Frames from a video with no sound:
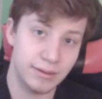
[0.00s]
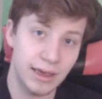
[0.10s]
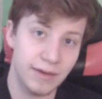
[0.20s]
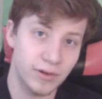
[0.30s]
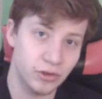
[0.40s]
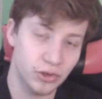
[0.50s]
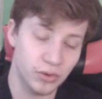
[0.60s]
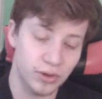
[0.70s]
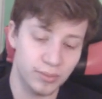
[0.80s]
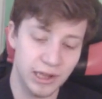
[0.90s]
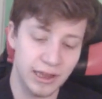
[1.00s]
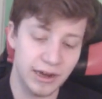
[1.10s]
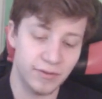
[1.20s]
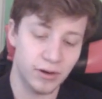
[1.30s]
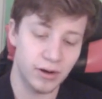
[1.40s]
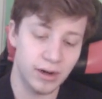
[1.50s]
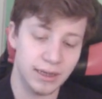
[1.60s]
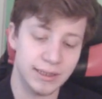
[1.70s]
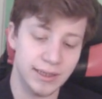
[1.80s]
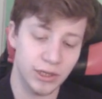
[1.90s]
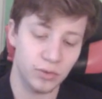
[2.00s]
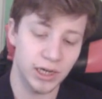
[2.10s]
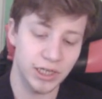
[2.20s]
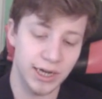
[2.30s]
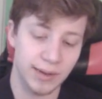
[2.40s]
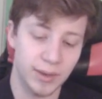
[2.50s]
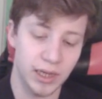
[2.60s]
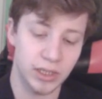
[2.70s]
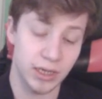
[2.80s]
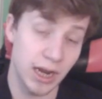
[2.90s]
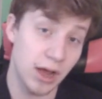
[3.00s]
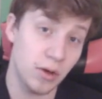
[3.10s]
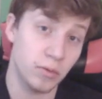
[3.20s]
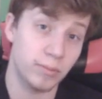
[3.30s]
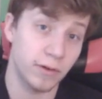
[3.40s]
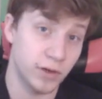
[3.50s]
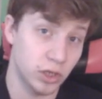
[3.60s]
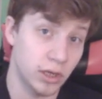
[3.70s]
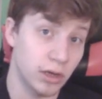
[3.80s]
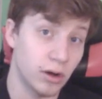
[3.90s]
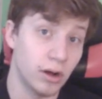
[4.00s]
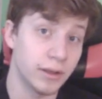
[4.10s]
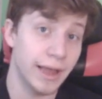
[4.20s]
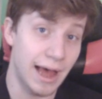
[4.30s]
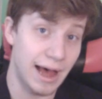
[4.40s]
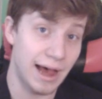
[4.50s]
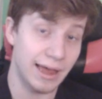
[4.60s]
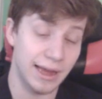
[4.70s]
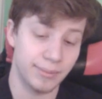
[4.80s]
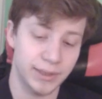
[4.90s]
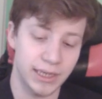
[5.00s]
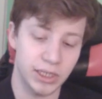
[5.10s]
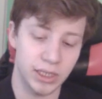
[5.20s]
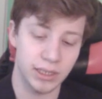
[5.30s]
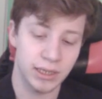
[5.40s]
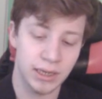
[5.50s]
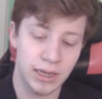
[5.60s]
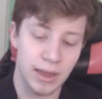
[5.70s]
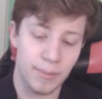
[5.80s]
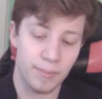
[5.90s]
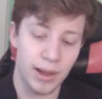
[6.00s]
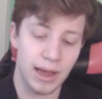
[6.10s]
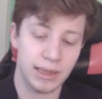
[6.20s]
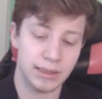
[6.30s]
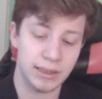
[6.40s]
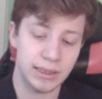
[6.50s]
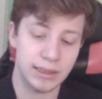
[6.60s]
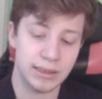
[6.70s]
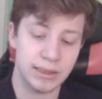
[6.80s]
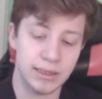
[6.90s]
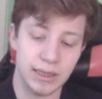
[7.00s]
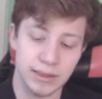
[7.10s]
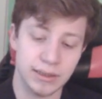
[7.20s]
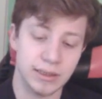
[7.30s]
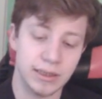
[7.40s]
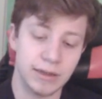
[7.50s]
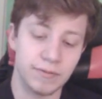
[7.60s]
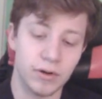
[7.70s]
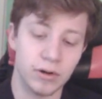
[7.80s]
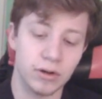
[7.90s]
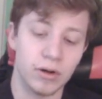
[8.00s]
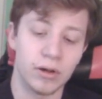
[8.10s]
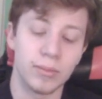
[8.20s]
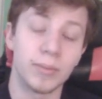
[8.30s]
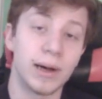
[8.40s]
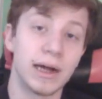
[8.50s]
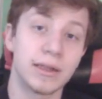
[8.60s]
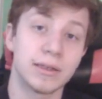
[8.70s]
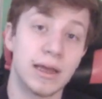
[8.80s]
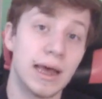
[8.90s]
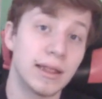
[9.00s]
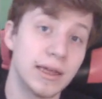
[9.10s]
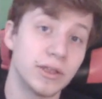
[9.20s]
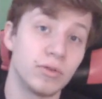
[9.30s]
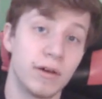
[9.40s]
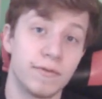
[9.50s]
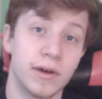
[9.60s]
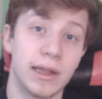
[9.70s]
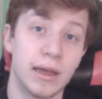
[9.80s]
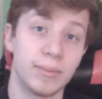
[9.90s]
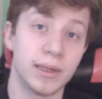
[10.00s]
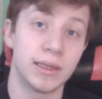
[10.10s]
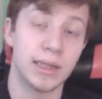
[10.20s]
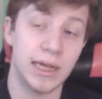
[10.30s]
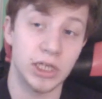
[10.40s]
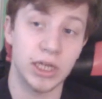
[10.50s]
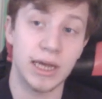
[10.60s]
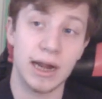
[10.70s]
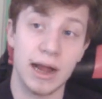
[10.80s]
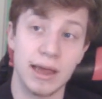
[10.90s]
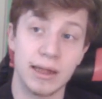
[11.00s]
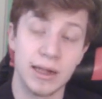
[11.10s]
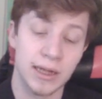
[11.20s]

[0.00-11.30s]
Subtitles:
They have also completely reworked saturation adaptation now, professionally called eye adaptation, but it doesn't really work on mobiles unless you have enabled HDRI.